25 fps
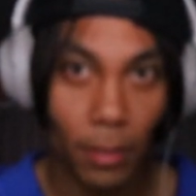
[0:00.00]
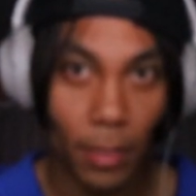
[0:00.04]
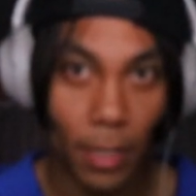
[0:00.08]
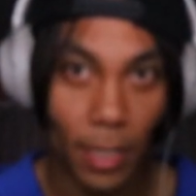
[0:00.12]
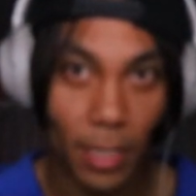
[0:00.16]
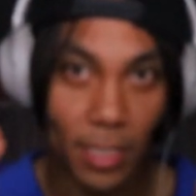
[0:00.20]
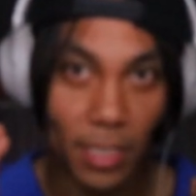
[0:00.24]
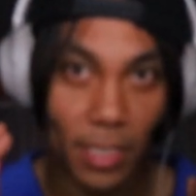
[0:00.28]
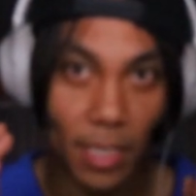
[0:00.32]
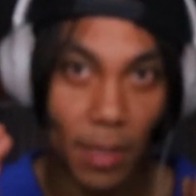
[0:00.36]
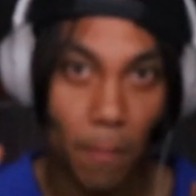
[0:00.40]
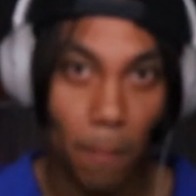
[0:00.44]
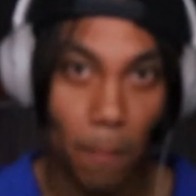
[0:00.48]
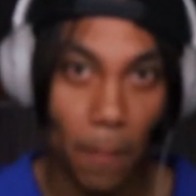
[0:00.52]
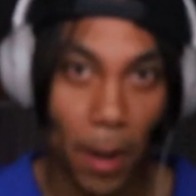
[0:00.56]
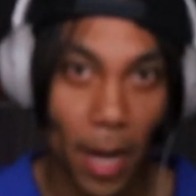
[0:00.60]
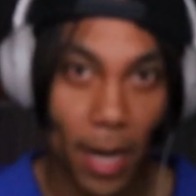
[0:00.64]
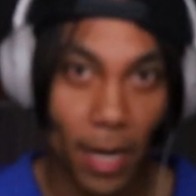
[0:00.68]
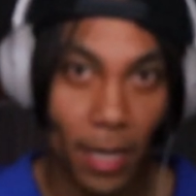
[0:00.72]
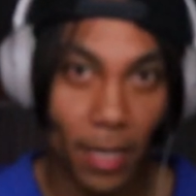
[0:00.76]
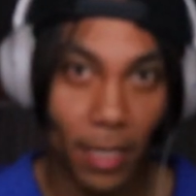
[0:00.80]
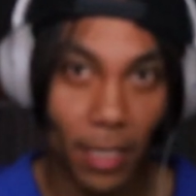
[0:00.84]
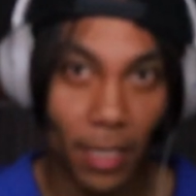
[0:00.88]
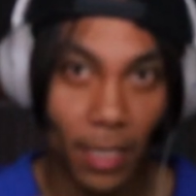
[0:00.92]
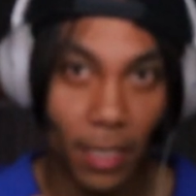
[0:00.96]
It's
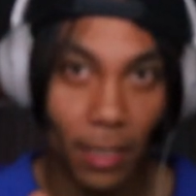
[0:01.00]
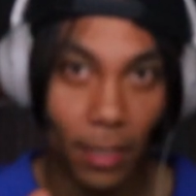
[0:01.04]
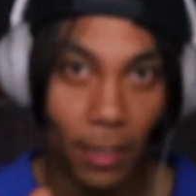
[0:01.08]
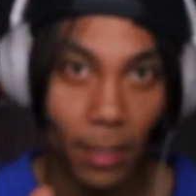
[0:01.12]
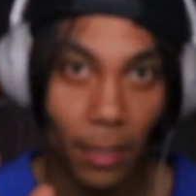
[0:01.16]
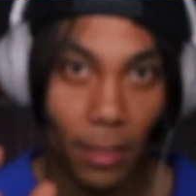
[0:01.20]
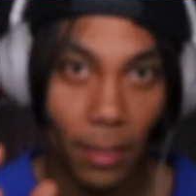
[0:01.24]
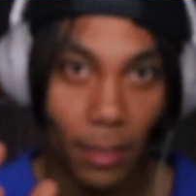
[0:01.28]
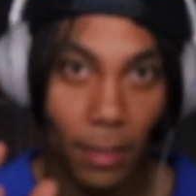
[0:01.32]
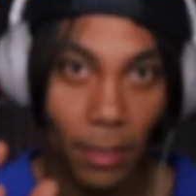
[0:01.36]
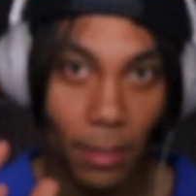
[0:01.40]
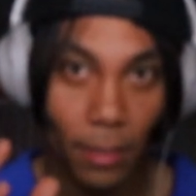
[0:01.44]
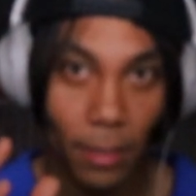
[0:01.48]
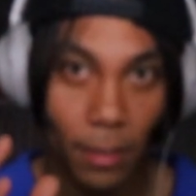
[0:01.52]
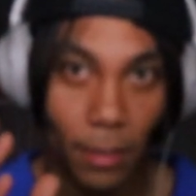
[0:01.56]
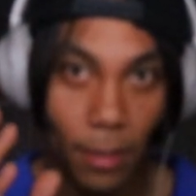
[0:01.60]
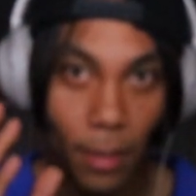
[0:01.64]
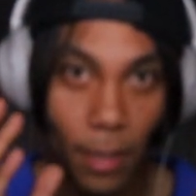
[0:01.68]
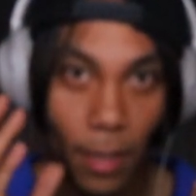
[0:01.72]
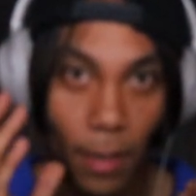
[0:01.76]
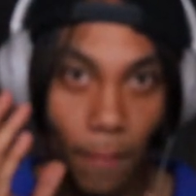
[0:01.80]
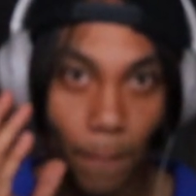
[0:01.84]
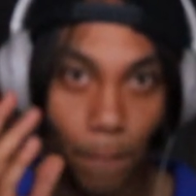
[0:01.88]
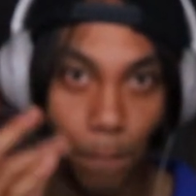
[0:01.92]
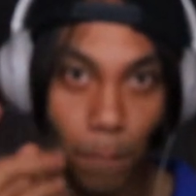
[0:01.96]
demanding
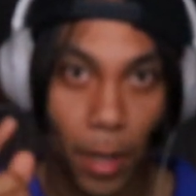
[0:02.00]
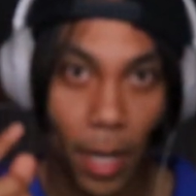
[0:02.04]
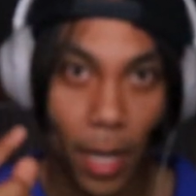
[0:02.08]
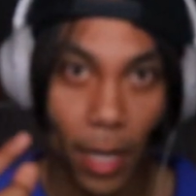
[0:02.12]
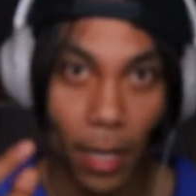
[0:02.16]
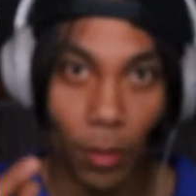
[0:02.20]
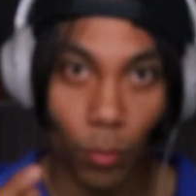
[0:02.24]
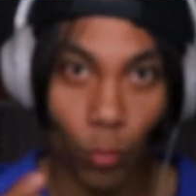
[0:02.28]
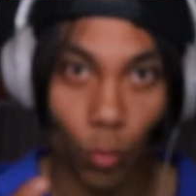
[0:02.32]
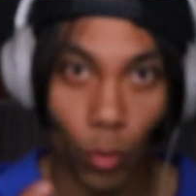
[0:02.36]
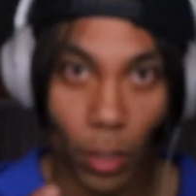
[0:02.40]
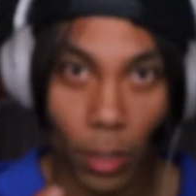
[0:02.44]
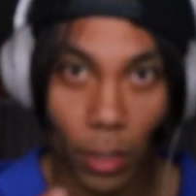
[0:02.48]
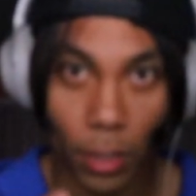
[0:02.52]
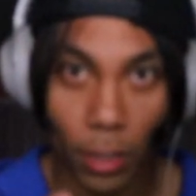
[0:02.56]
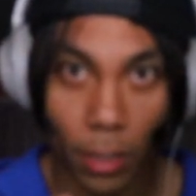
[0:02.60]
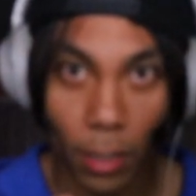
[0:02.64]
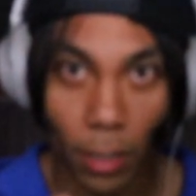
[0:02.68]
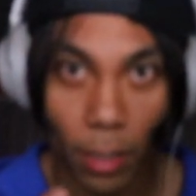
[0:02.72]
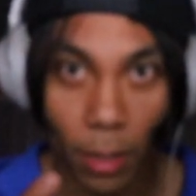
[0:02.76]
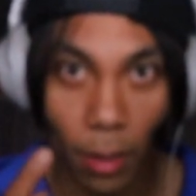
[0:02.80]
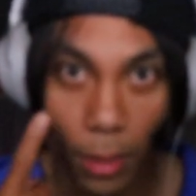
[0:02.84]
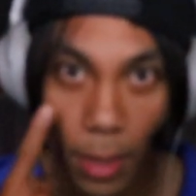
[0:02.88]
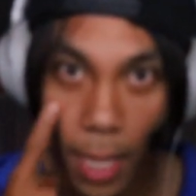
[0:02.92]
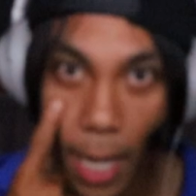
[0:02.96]
men with
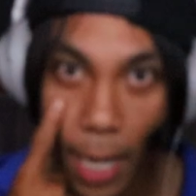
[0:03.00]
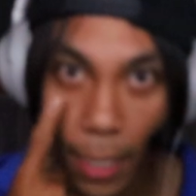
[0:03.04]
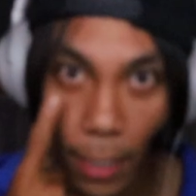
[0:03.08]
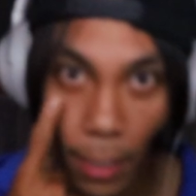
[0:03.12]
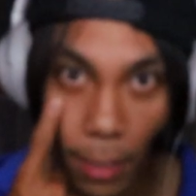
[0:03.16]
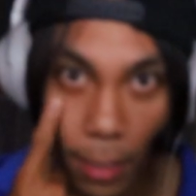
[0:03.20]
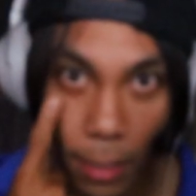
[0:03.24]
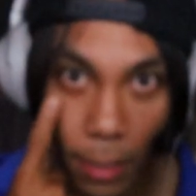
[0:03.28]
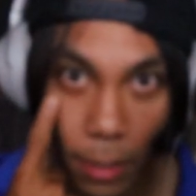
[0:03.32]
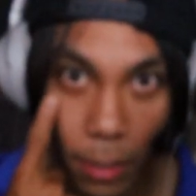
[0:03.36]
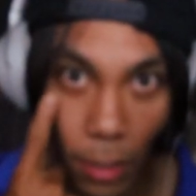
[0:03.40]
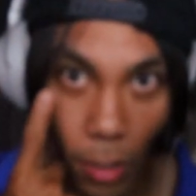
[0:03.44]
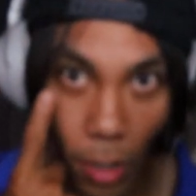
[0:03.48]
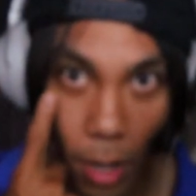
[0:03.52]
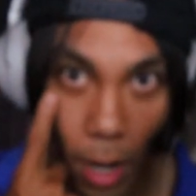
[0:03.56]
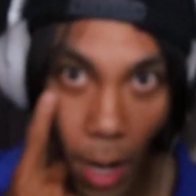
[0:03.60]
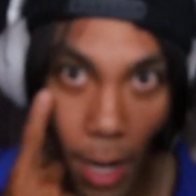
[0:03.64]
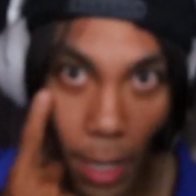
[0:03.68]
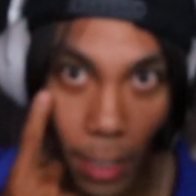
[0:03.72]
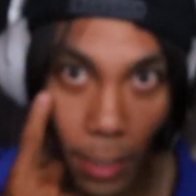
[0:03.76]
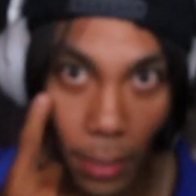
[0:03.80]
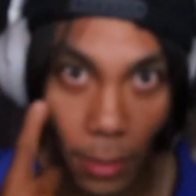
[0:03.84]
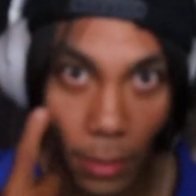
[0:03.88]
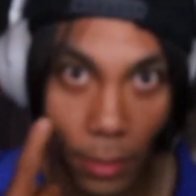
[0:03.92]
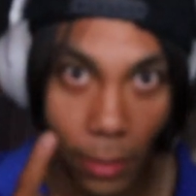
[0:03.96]
the light in their
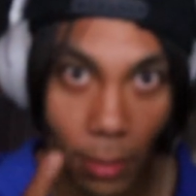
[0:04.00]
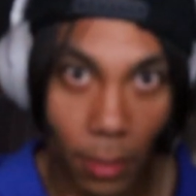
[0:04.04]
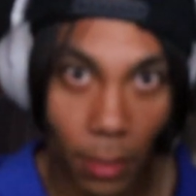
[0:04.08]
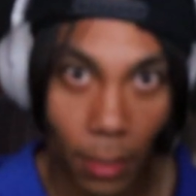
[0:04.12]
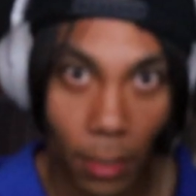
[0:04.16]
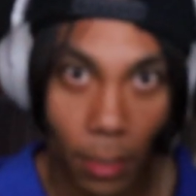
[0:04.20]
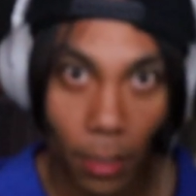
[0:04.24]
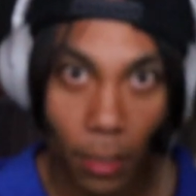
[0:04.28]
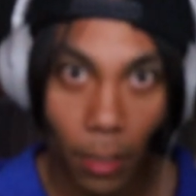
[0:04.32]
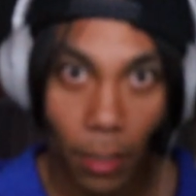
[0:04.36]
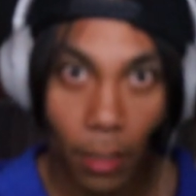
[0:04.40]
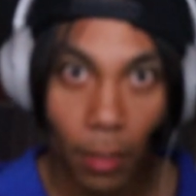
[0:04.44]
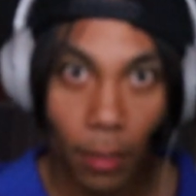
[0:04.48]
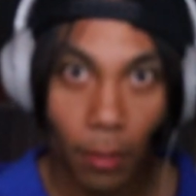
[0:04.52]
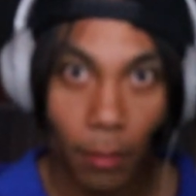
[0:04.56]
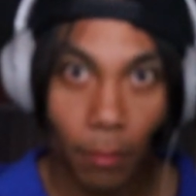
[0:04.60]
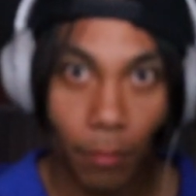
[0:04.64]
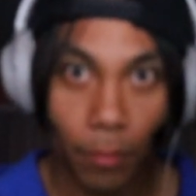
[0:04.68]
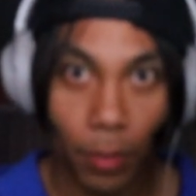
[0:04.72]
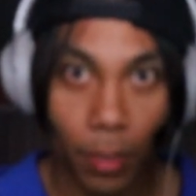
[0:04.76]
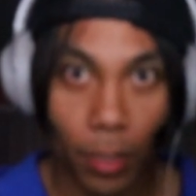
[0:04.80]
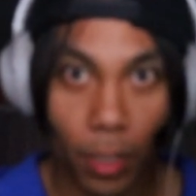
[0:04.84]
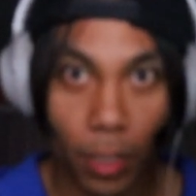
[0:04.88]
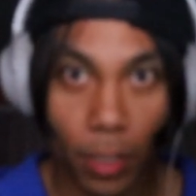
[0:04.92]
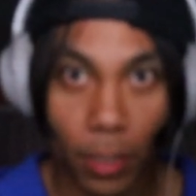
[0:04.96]
eyes,
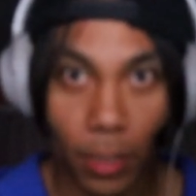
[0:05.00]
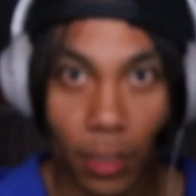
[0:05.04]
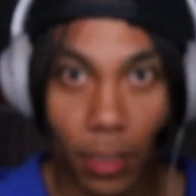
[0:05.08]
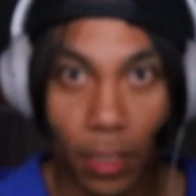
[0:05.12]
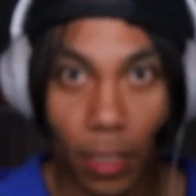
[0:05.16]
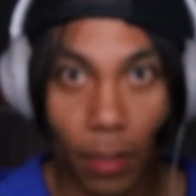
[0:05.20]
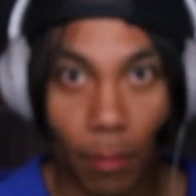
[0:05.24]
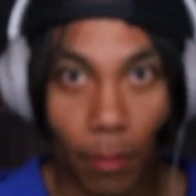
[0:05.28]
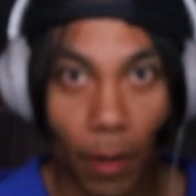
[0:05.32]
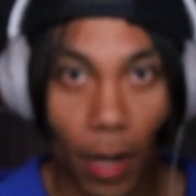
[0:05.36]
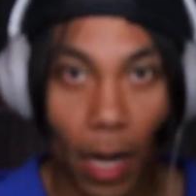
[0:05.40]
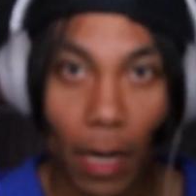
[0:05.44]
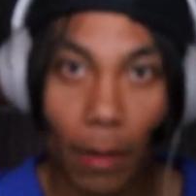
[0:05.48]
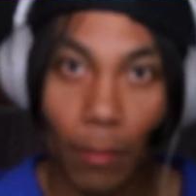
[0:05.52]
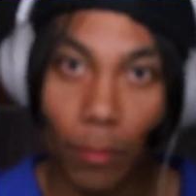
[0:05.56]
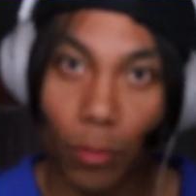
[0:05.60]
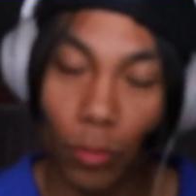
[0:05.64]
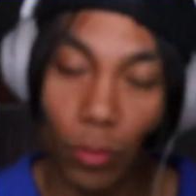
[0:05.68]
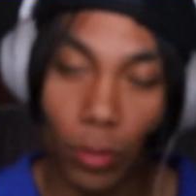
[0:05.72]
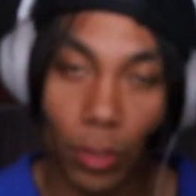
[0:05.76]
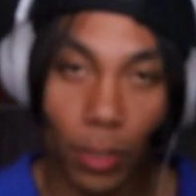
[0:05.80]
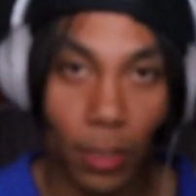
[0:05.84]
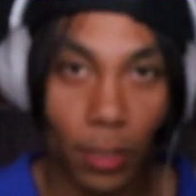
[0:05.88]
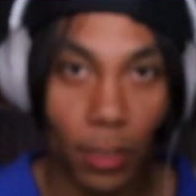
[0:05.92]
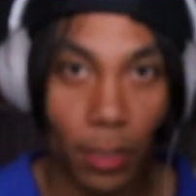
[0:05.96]
because in the
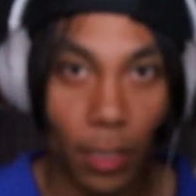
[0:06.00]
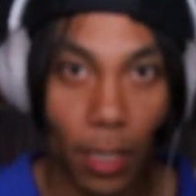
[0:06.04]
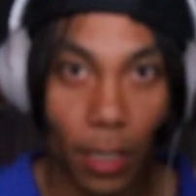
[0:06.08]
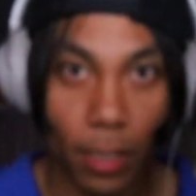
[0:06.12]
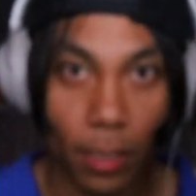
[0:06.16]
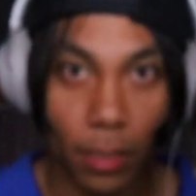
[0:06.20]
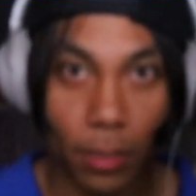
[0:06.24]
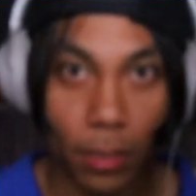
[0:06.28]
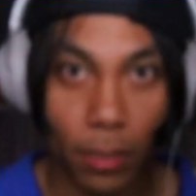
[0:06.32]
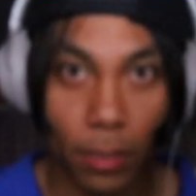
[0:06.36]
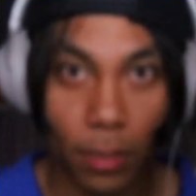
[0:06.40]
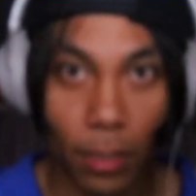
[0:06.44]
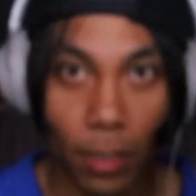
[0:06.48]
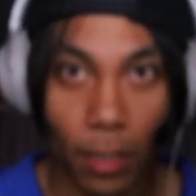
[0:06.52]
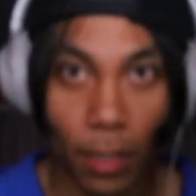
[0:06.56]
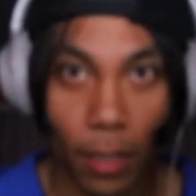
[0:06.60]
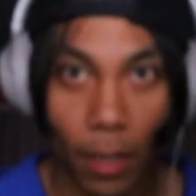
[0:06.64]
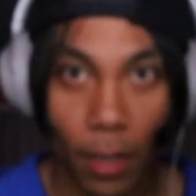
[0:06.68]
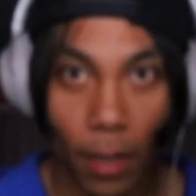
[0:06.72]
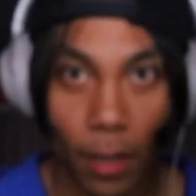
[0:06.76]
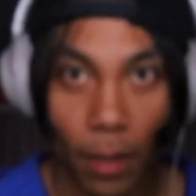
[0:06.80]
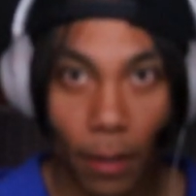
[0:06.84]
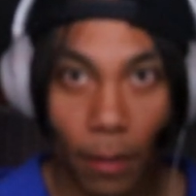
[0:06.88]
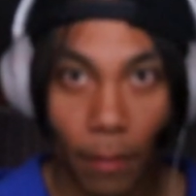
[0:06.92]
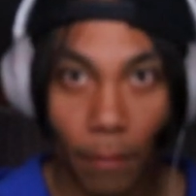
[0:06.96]
Bible it says,
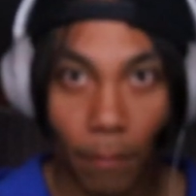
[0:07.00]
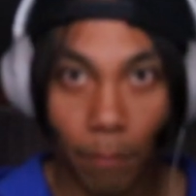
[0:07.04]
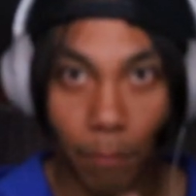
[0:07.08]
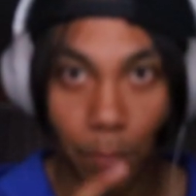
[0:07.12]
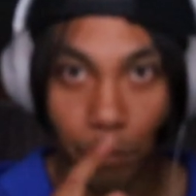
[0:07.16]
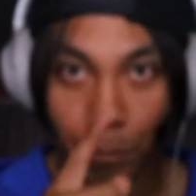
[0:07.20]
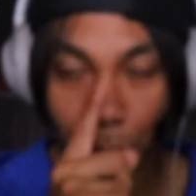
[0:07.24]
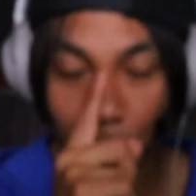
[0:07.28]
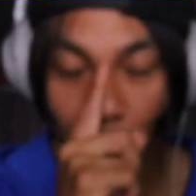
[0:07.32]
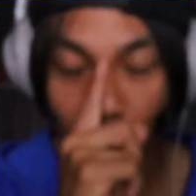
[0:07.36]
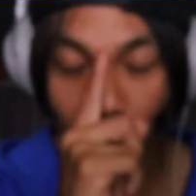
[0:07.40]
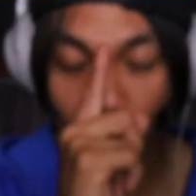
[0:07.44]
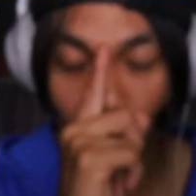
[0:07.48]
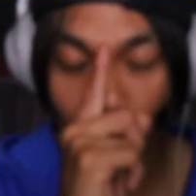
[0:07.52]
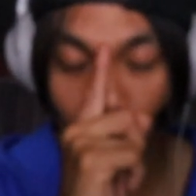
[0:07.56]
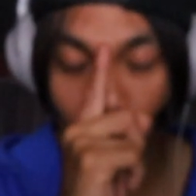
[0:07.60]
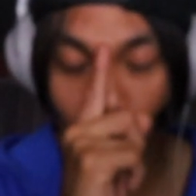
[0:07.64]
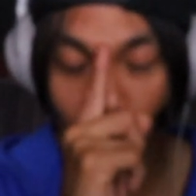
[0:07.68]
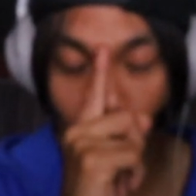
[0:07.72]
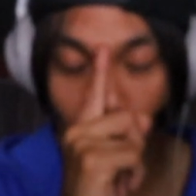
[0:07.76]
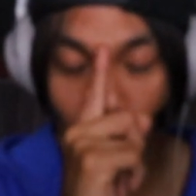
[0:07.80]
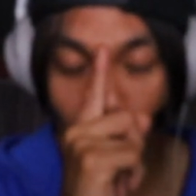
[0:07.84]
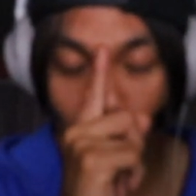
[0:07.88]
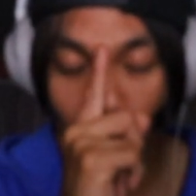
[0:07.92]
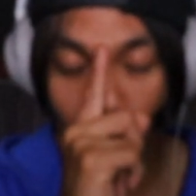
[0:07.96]
be